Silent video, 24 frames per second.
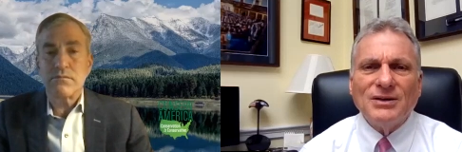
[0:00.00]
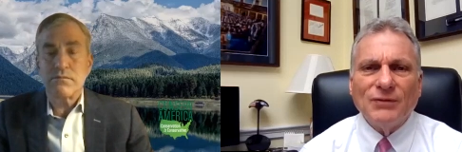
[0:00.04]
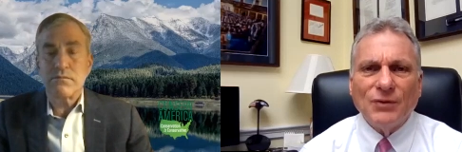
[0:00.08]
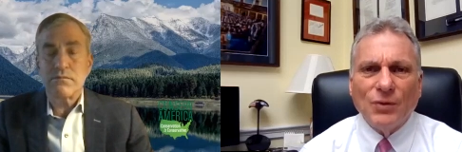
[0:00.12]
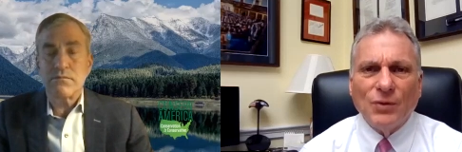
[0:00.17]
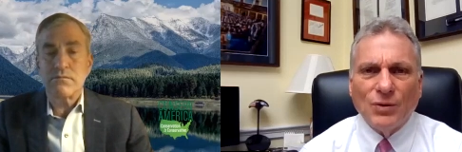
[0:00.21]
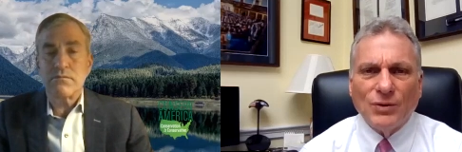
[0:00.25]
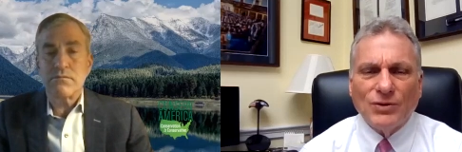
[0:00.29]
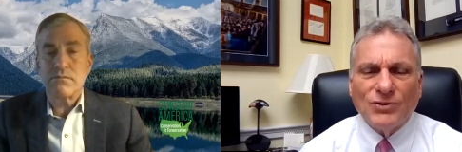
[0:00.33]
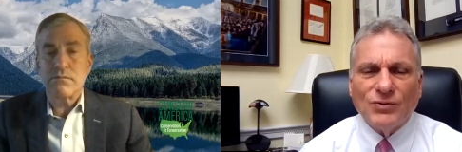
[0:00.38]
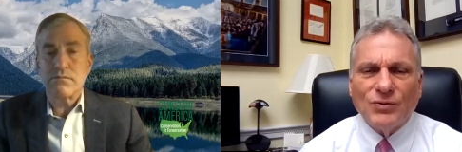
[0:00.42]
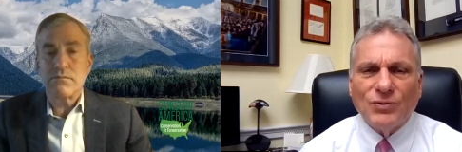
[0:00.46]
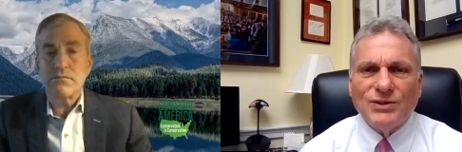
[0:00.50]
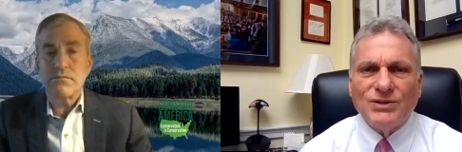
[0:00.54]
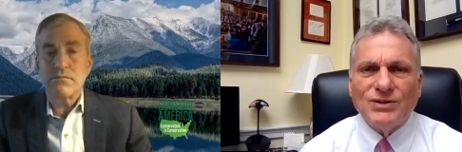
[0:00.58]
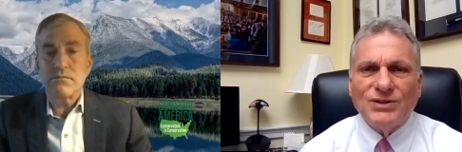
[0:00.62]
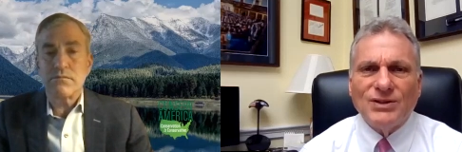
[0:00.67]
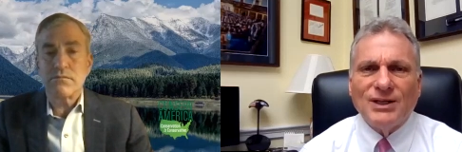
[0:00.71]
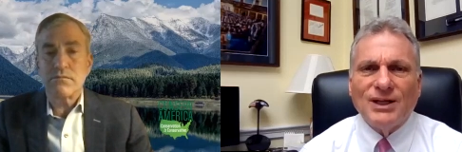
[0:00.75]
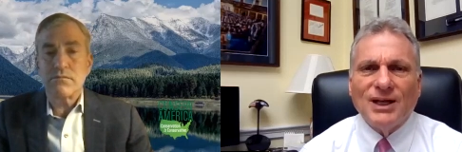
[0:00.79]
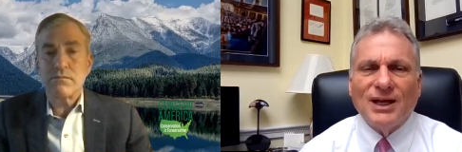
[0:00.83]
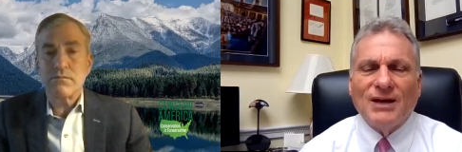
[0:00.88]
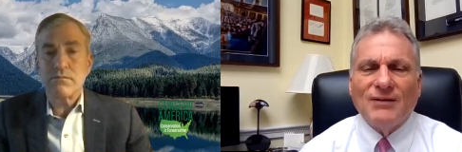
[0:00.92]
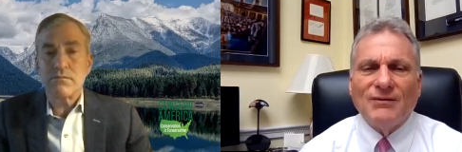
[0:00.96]
Speaker 1: Of course, we
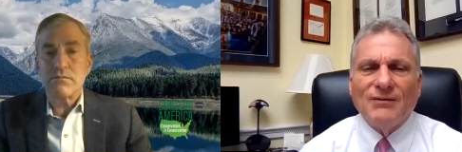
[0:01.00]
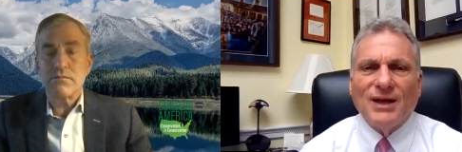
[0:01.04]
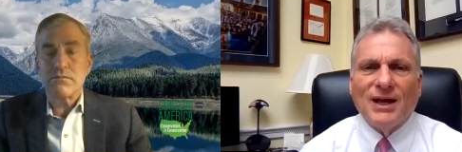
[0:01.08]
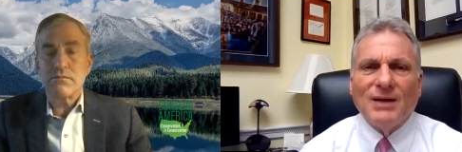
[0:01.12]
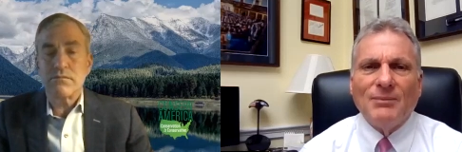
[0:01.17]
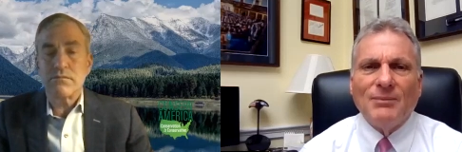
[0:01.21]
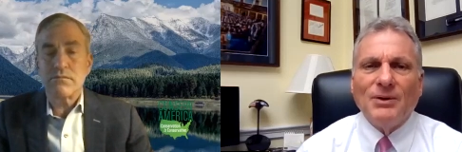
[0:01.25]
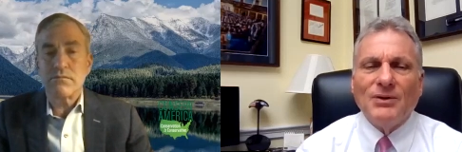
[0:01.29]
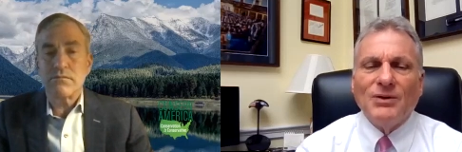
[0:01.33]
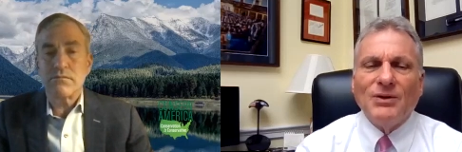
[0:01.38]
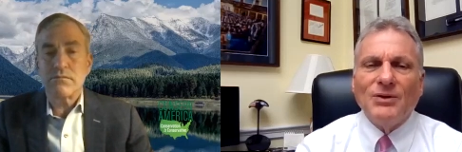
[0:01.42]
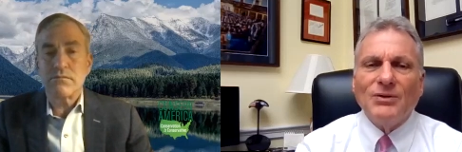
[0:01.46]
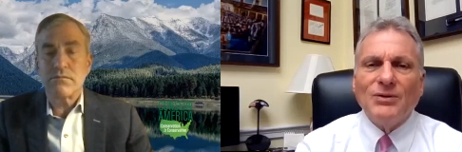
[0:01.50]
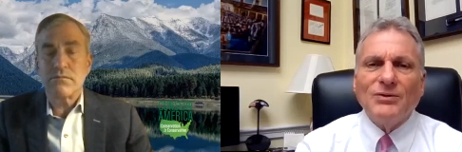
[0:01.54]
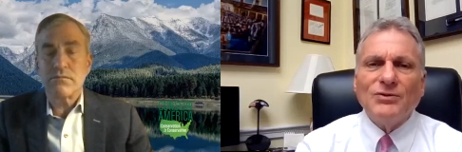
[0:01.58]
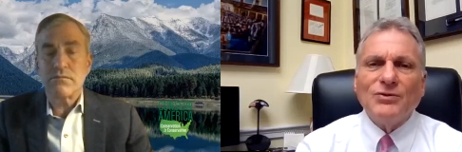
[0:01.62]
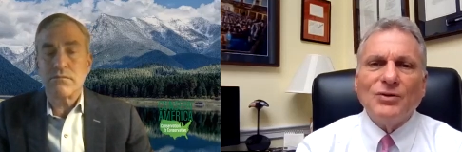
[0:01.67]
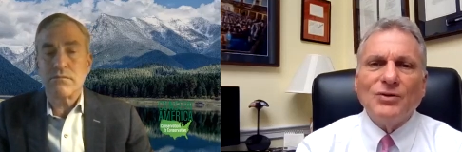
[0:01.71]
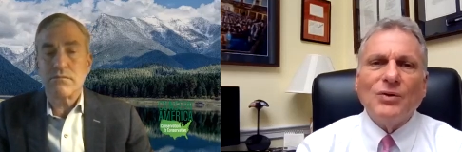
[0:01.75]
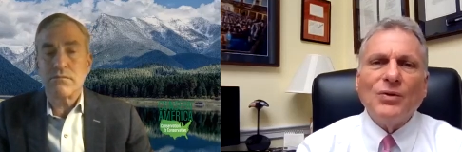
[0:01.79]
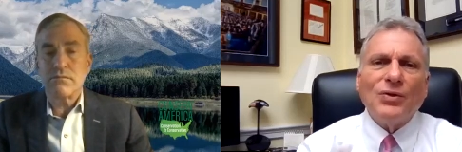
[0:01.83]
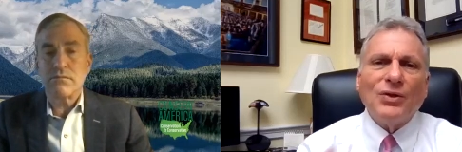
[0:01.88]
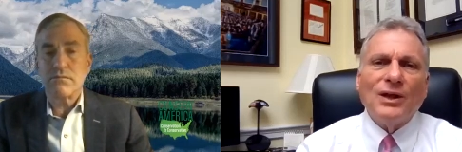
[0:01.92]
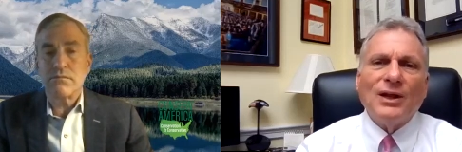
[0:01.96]
should have that. But there are
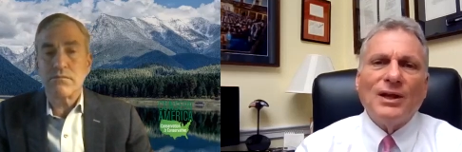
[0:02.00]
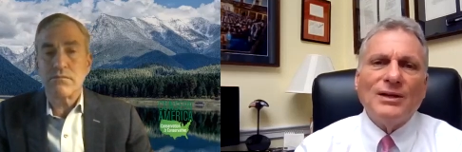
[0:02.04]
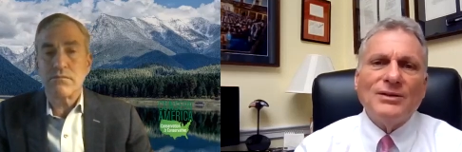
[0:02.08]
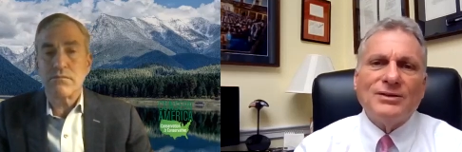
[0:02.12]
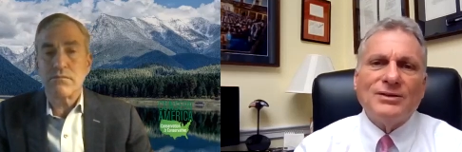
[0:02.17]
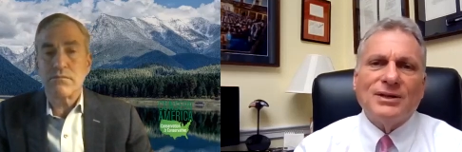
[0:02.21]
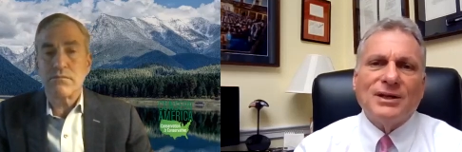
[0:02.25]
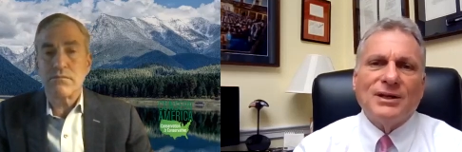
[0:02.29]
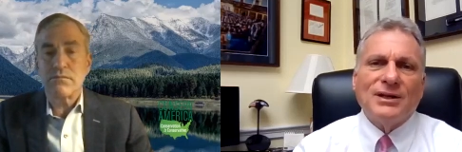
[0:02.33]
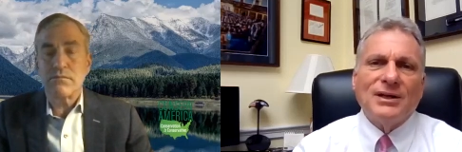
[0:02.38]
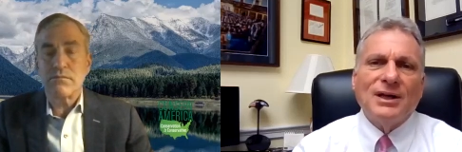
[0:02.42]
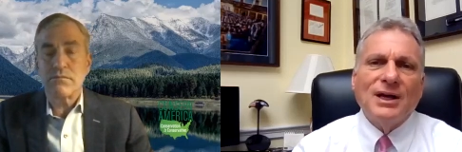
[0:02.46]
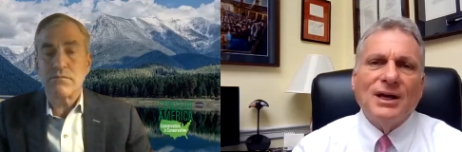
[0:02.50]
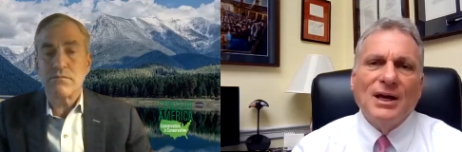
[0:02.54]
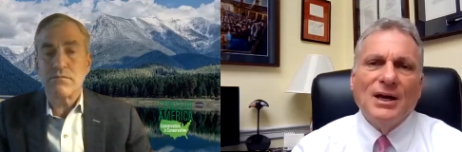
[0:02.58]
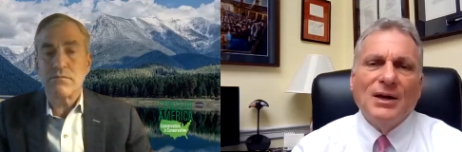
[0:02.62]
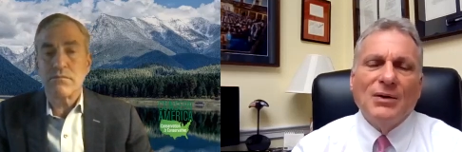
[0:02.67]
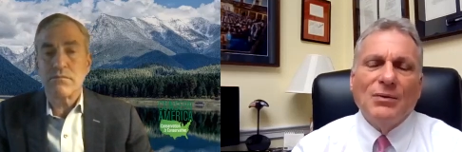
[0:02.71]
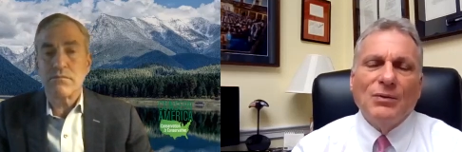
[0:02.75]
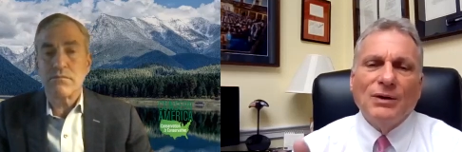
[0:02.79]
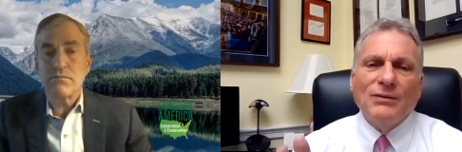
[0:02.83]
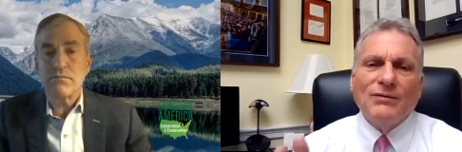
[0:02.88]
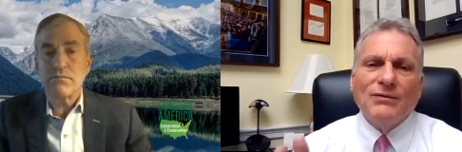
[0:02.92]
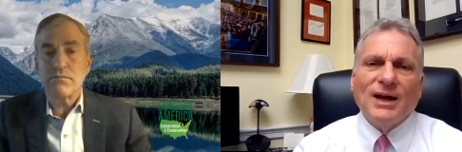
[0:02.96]
two things that
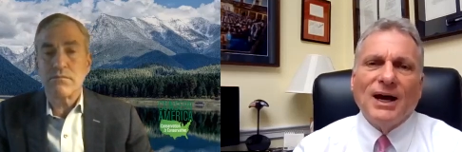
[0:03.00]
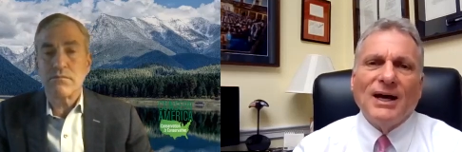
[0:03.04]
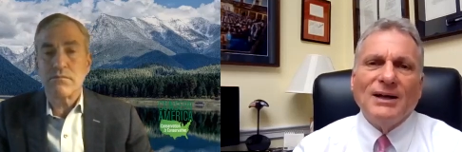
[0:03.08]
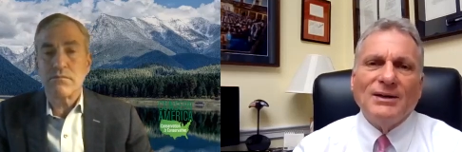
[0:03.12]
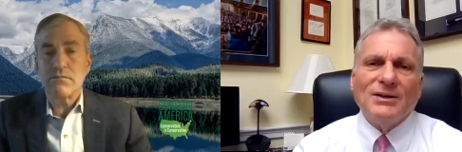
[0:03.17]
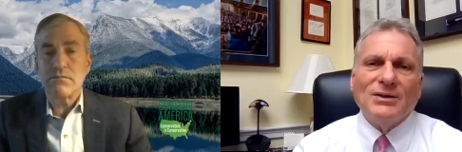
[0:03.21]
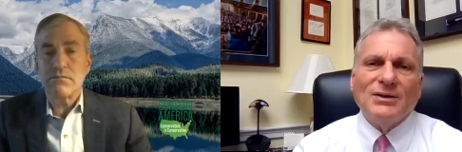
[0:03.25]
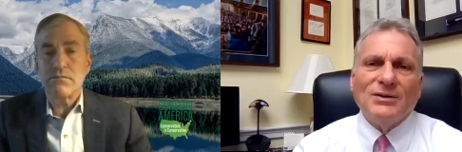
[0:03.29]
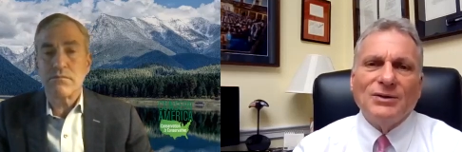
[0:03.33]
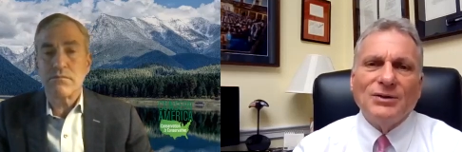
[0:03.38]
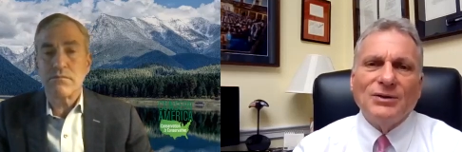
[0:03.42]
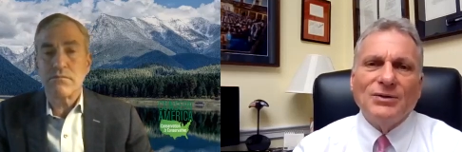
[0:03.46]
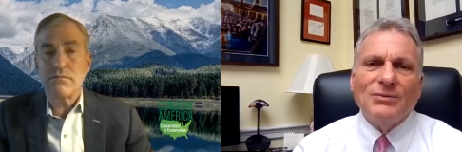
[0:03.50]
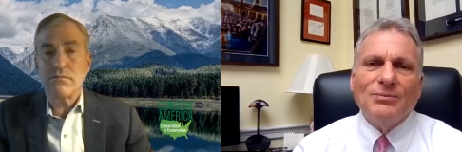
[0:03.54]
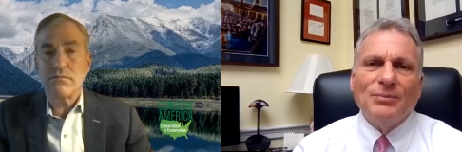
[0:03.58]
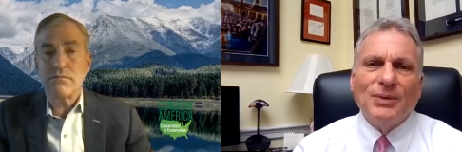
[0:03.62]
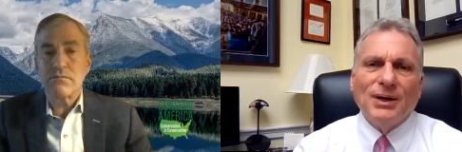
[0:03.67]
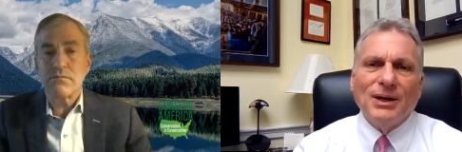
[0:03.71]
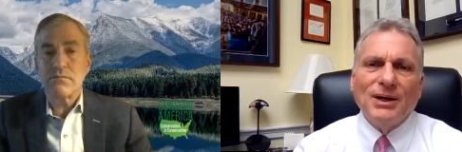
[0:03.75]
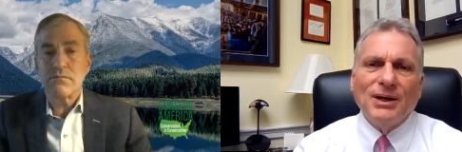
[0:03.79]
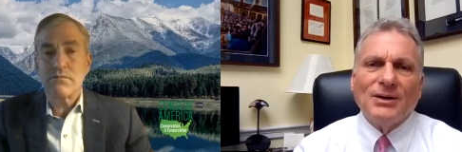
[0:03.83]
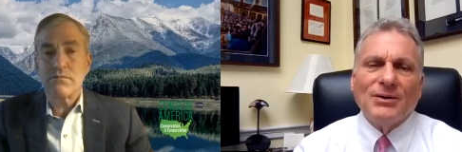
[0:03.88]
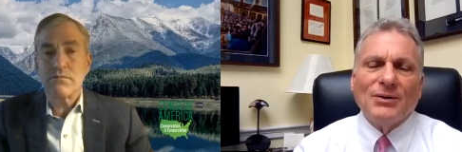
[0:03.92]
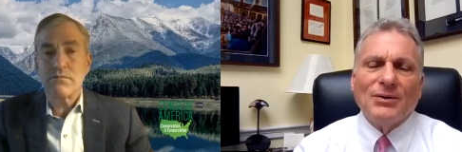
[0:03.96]
we've got to do
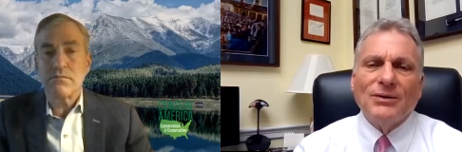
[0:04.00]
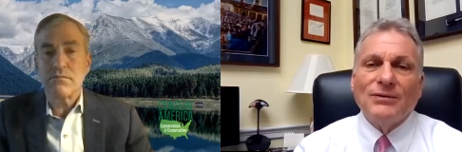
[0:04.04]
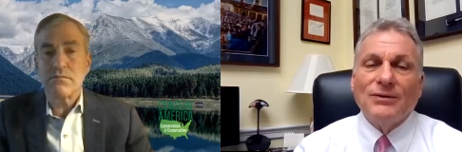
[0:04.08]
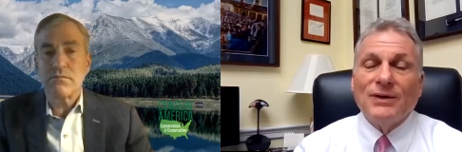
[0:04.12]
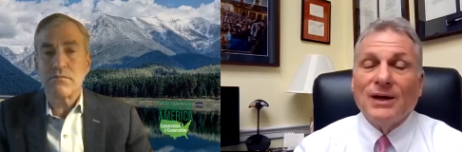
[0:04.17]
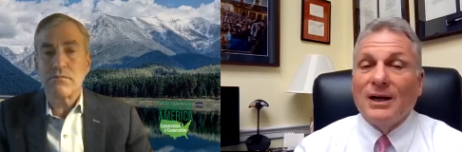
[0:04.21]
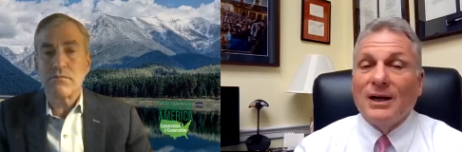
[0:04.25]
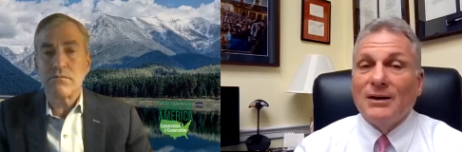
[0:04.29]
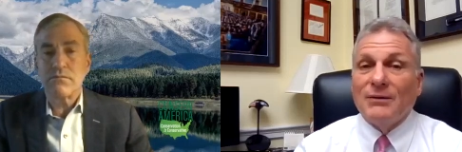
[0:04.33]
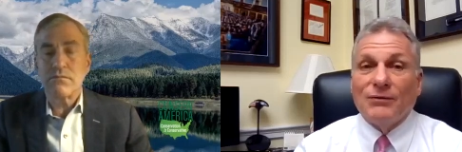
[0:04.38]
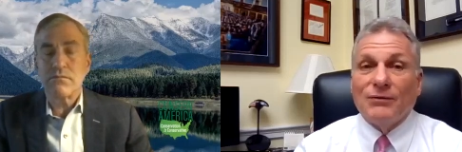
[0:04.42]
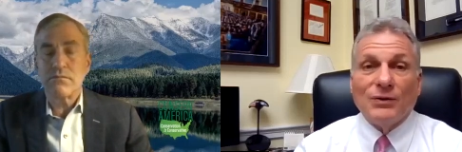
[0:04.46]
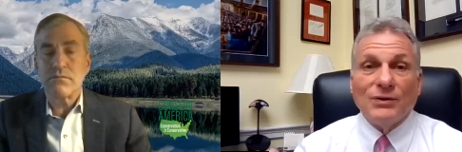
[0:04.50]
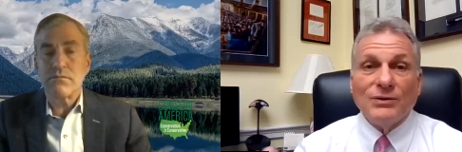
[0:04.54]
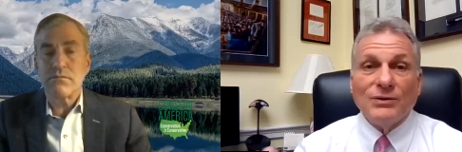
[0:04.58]
better. We've got,